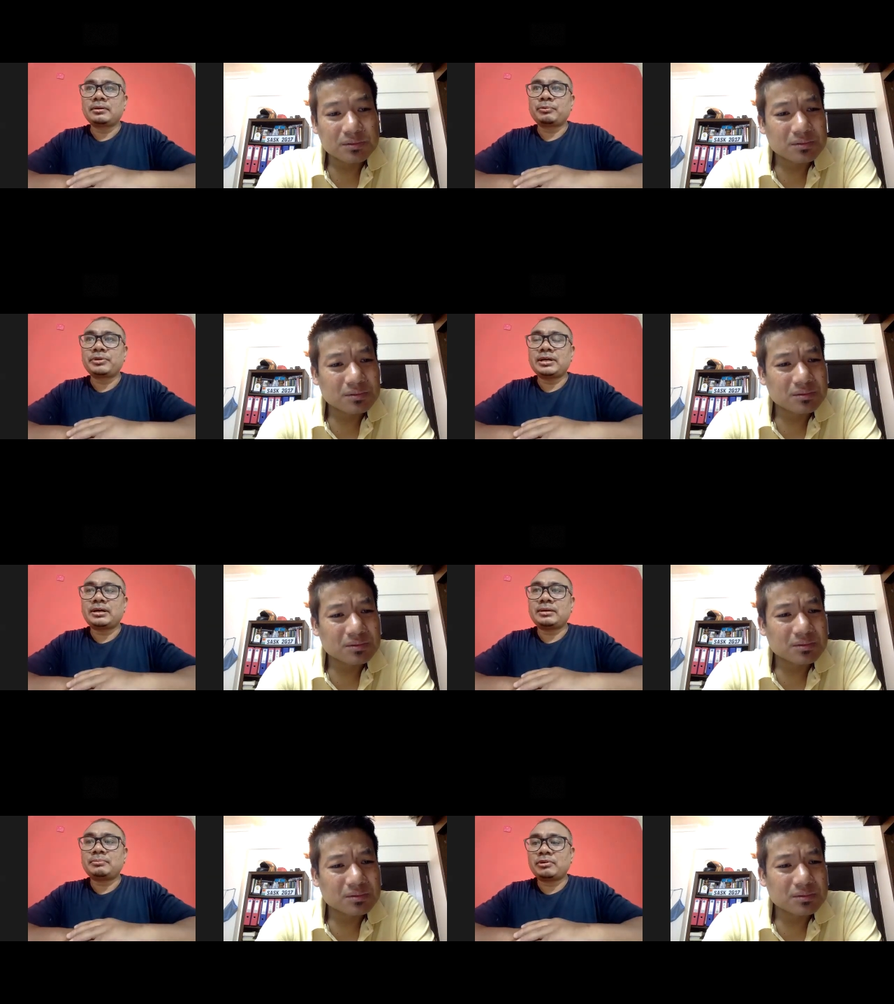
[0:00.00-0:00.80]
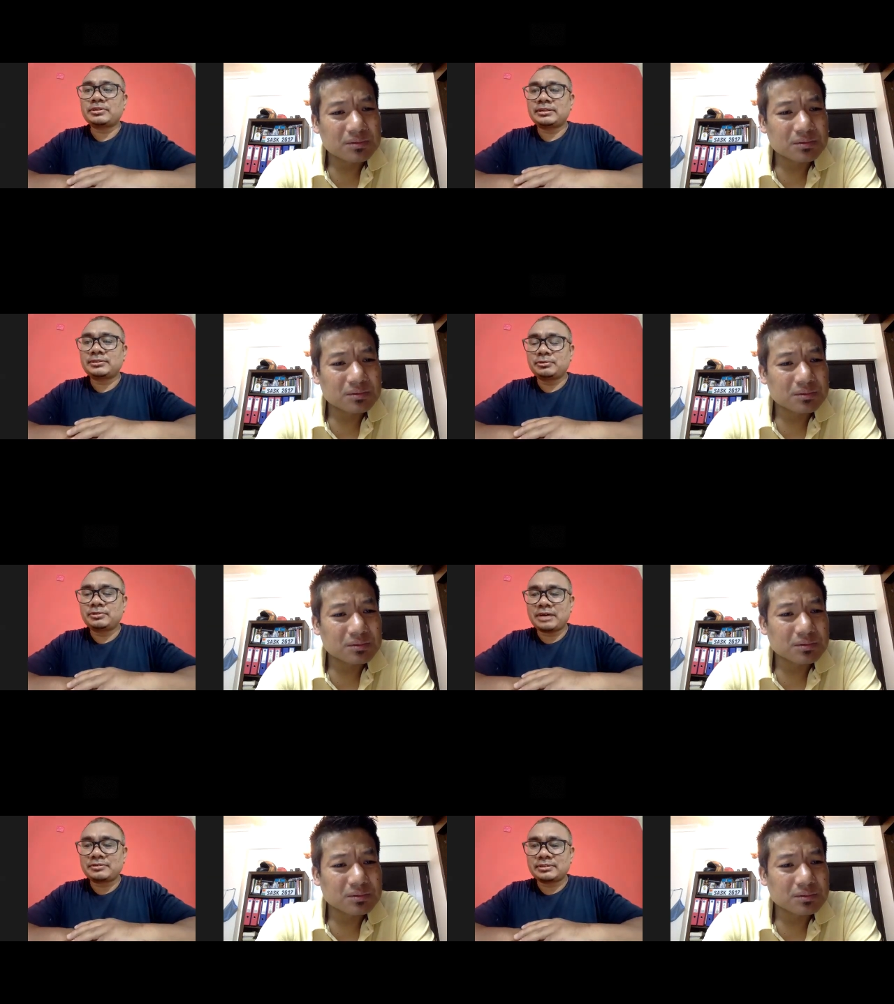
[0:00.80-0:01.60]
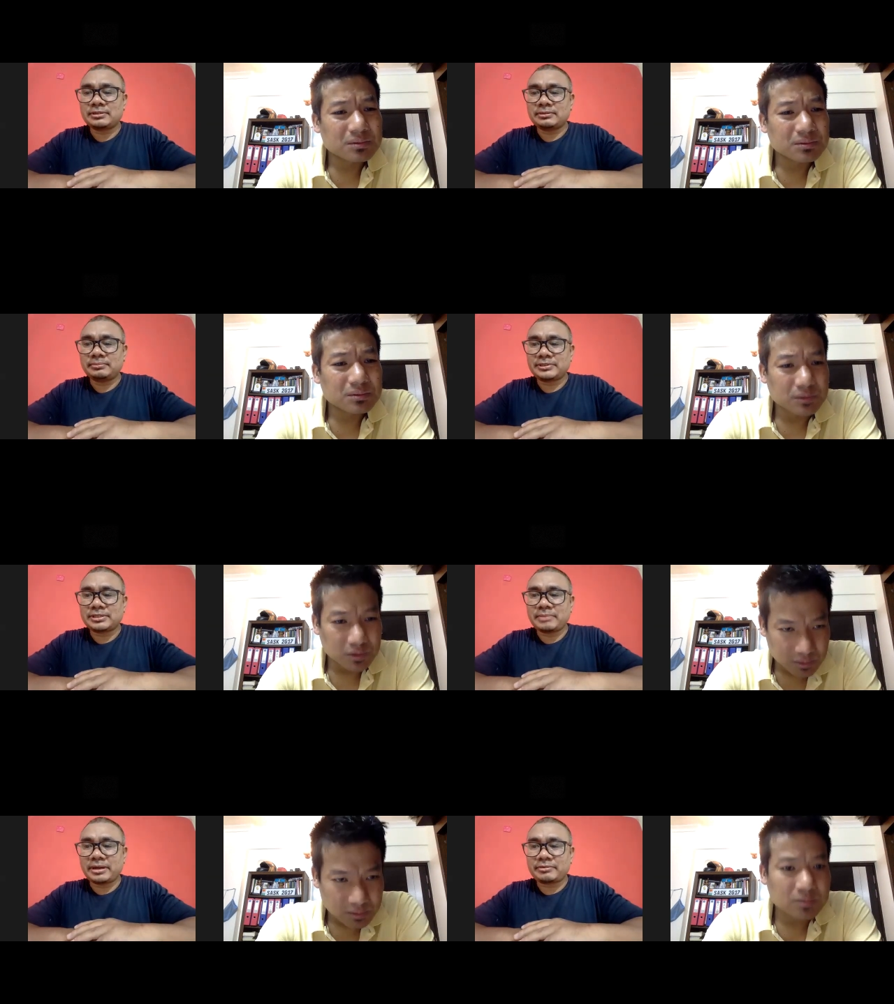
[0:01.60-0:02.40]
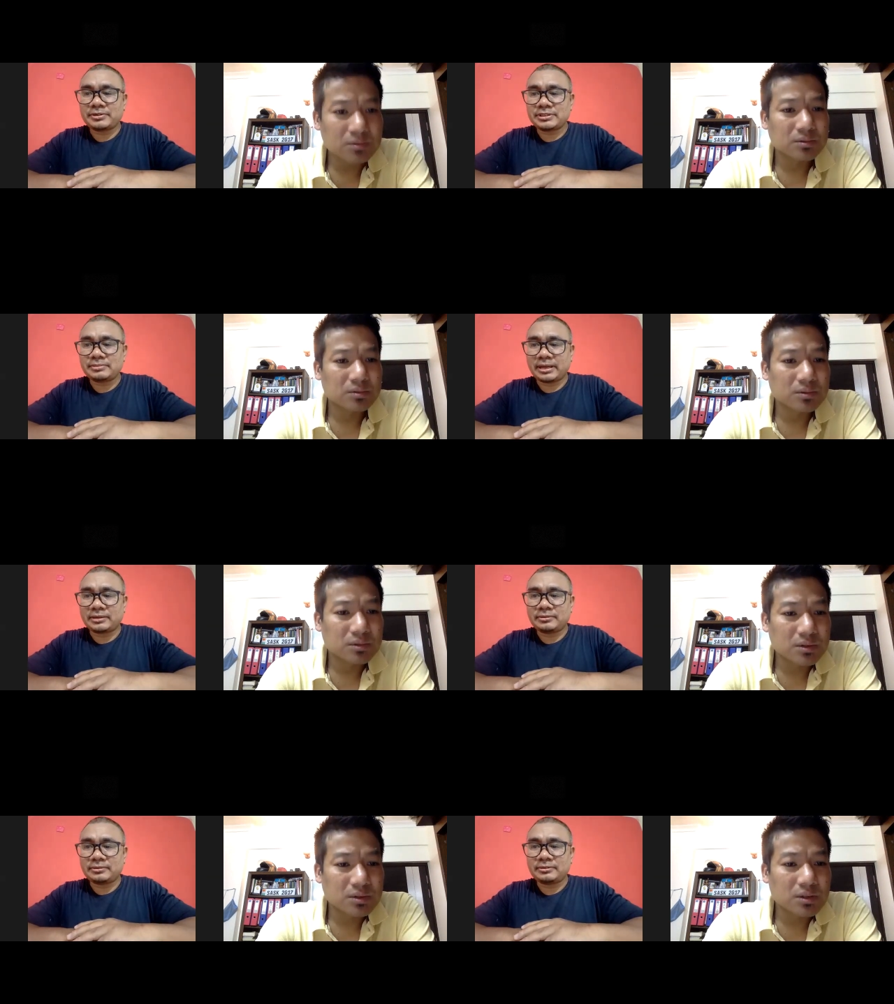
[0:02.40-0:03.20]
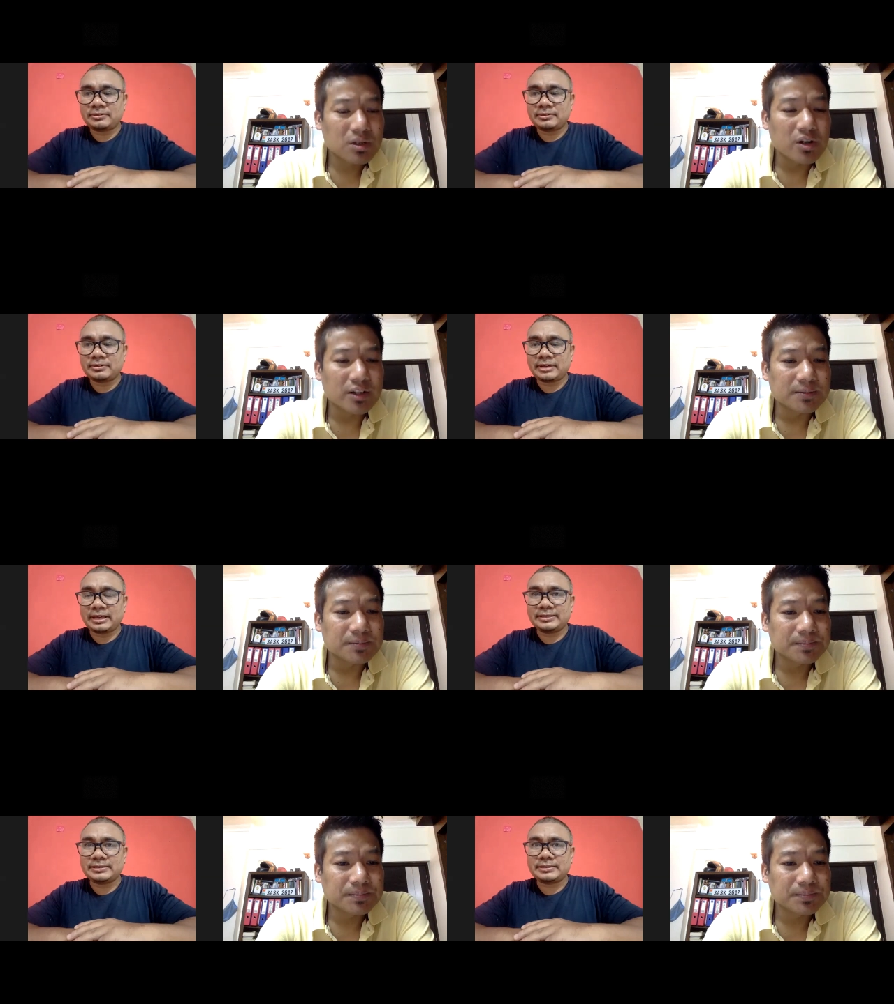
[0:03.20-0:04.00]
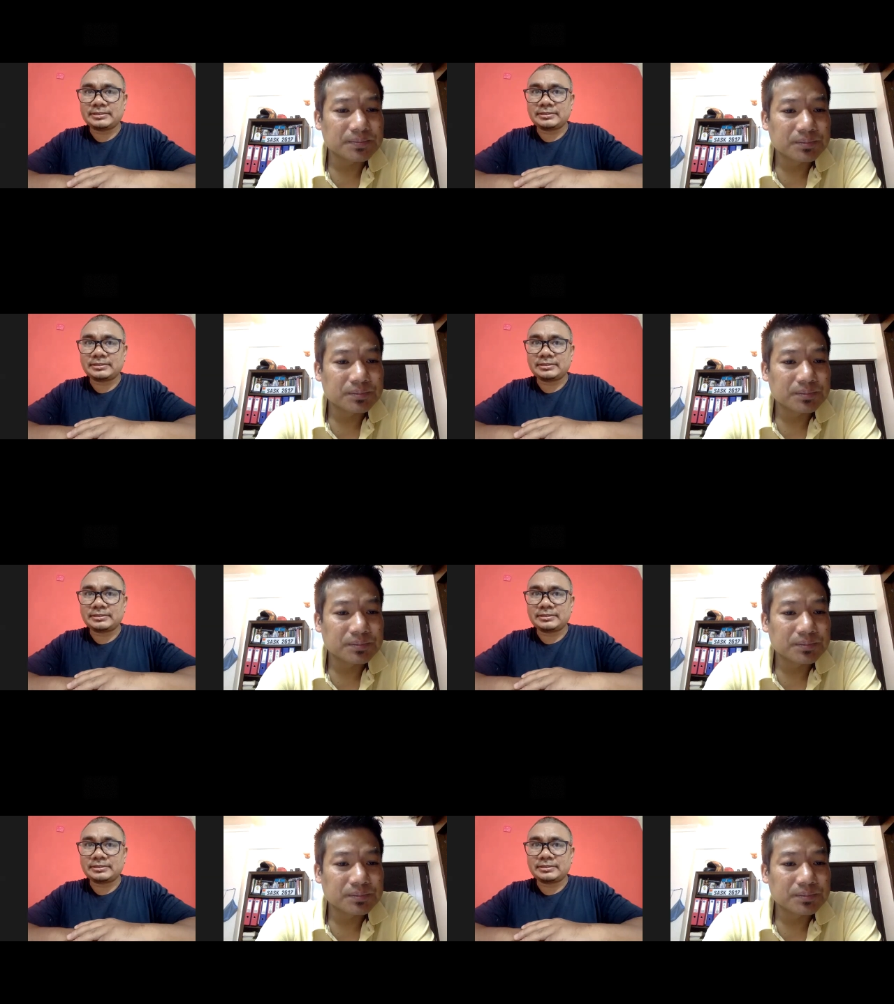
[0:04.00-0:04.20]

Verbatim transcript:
Speaker 1: we are more than 2,000 Mising migrants in Bangalore, and